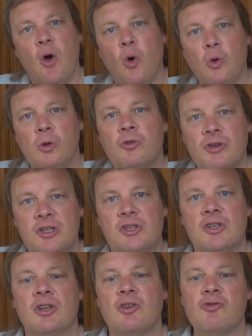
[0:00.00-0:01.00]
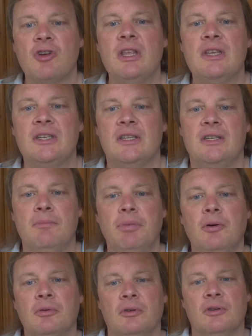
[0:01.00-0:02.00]
All Christians agree that it's
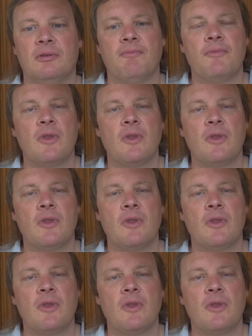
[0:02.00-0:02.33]
important,